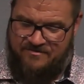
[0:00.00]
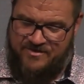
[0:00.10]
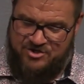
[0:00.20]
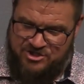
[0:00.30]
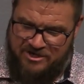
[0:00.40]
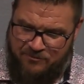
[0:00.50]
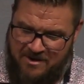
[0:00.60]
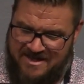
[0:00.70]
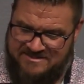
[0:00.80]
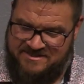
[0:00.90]
the
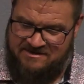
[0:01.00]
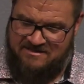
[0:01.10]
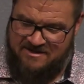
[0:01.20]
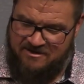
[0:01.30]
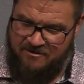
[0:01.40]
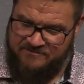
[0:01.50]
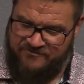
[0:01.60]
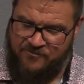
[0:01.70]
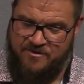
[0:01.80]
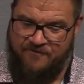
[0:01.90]
generosity that comes
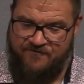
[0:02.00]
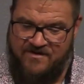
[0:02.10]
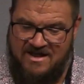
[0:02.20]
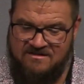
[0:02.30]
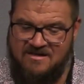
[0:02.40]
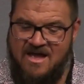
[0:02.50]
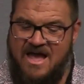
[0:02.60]
from your faith